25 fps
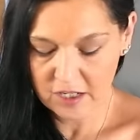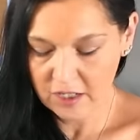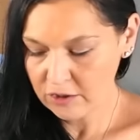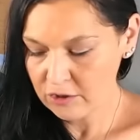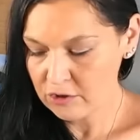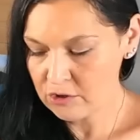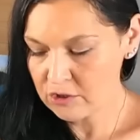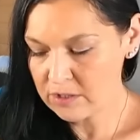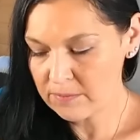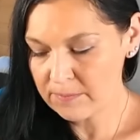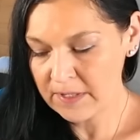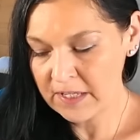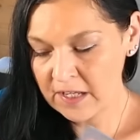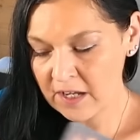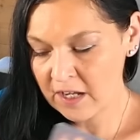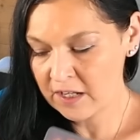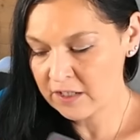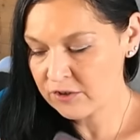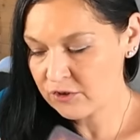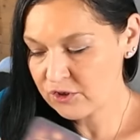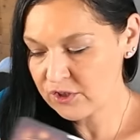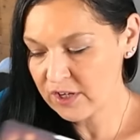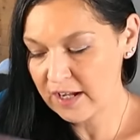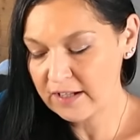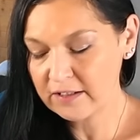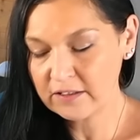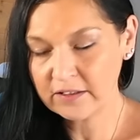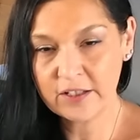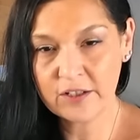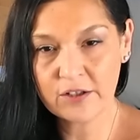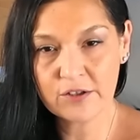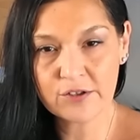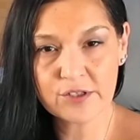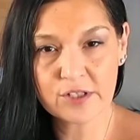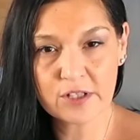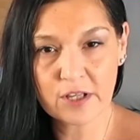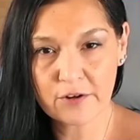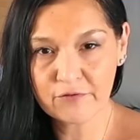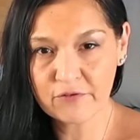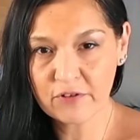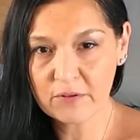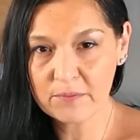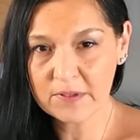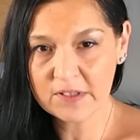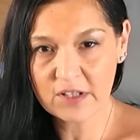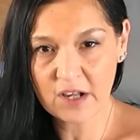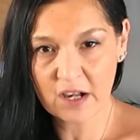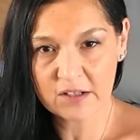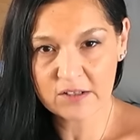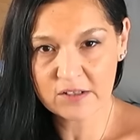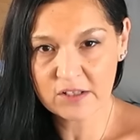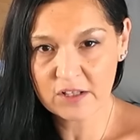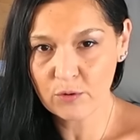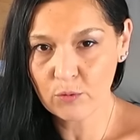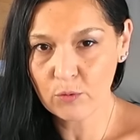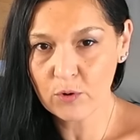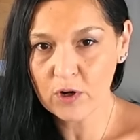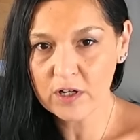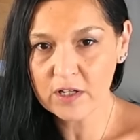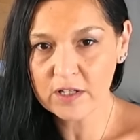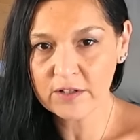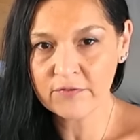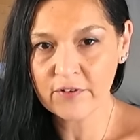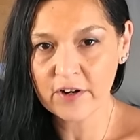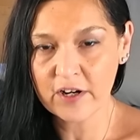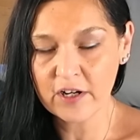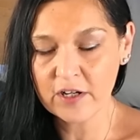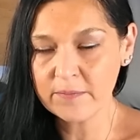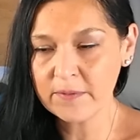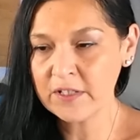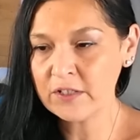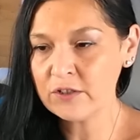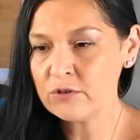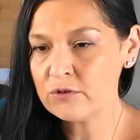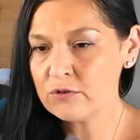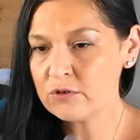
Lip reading: You could be unshackling yourself from a toxic work environment.